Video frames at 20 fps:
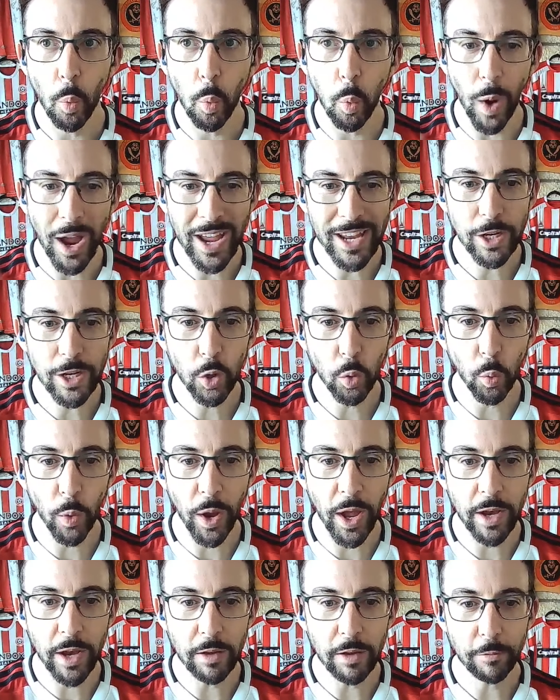Wayne
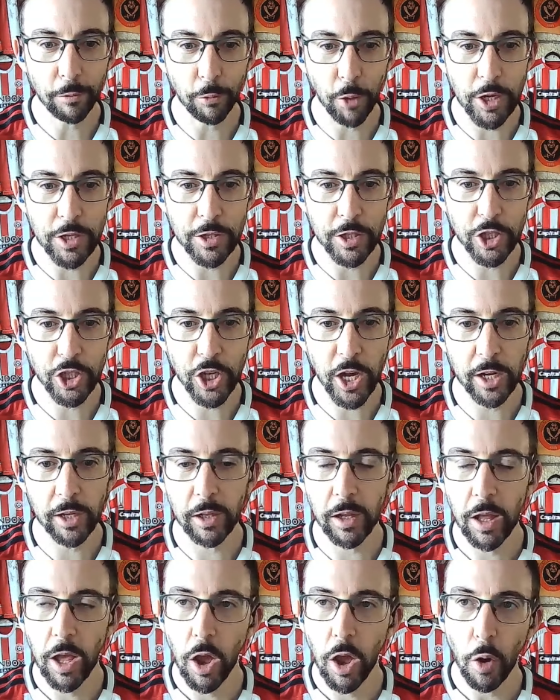Quinn, friend of the
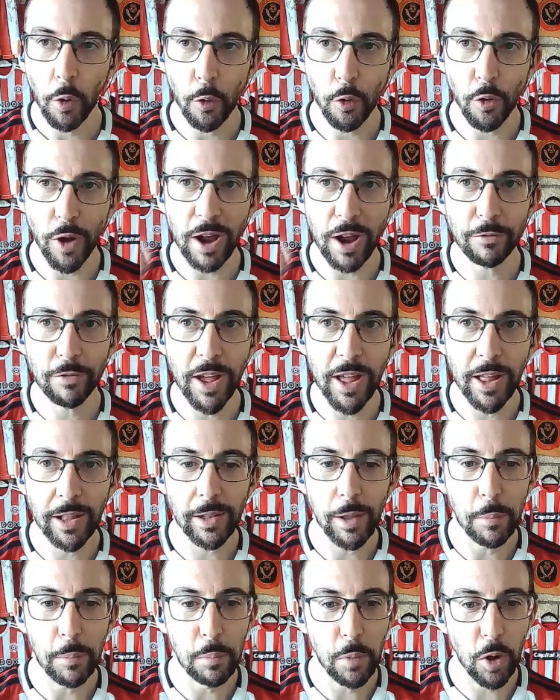channel,
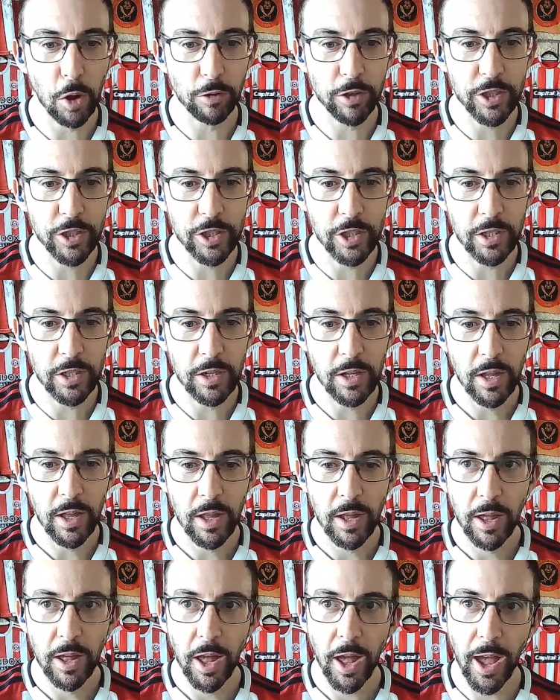Ravel Morrison,
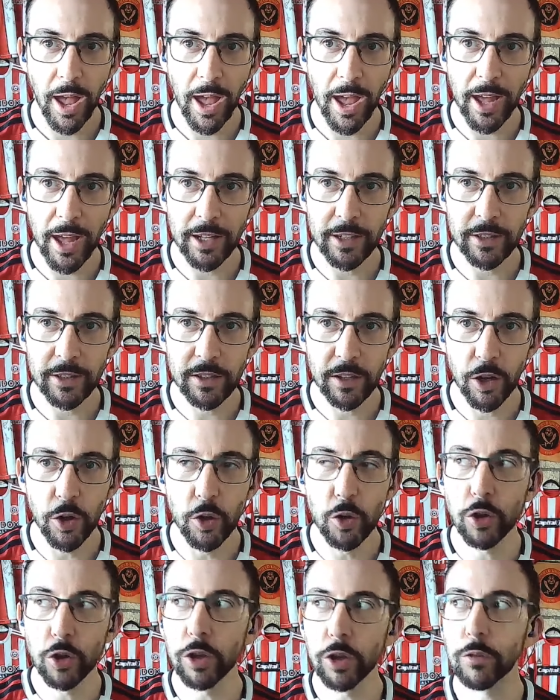and
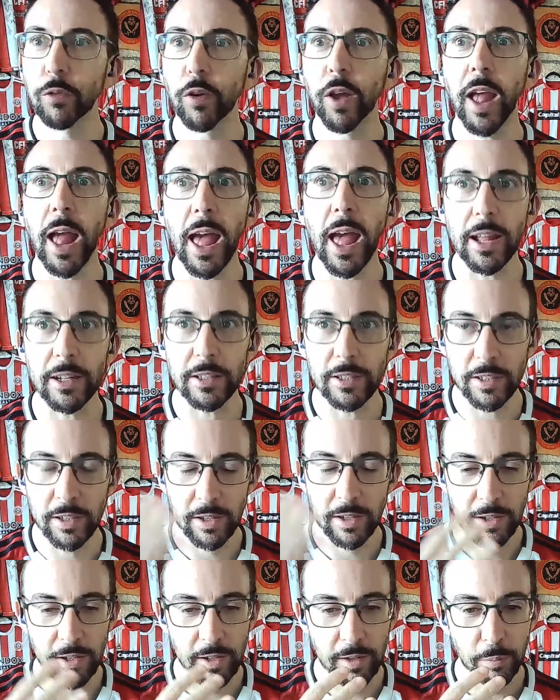who could forget?
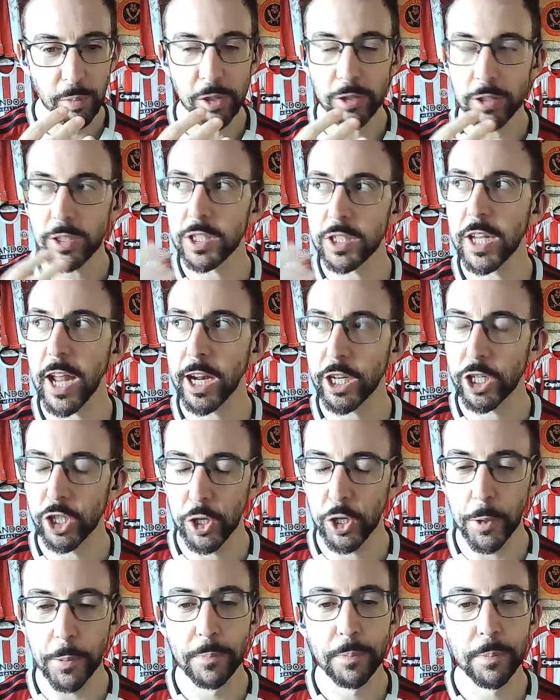Build a
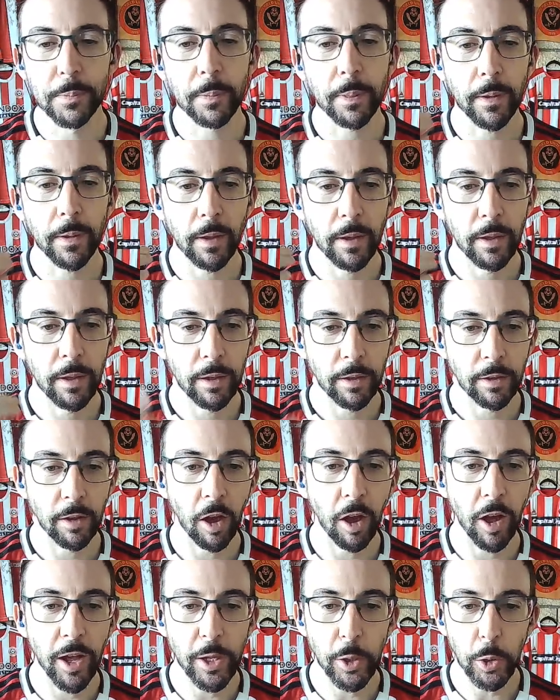statue.
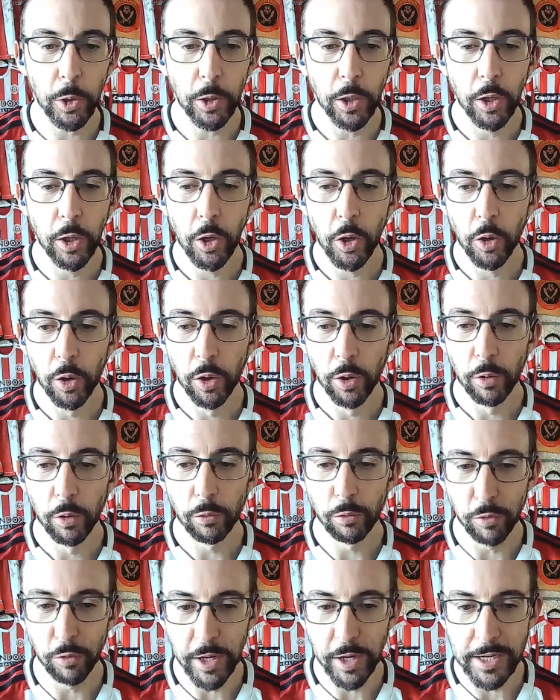Kyle
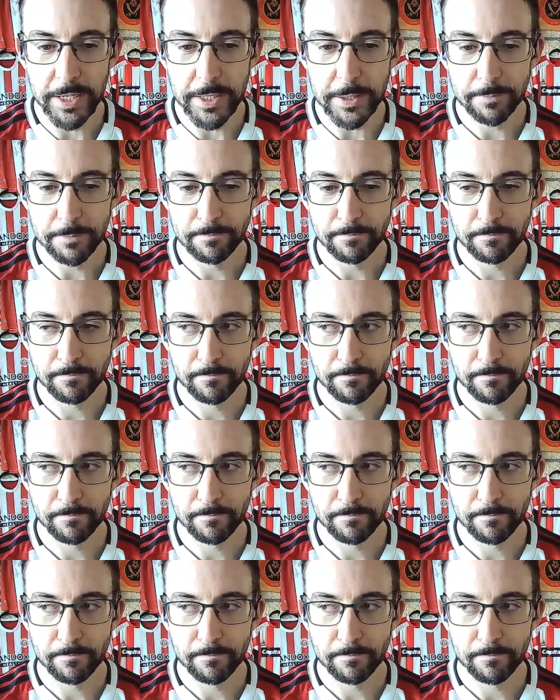Reid.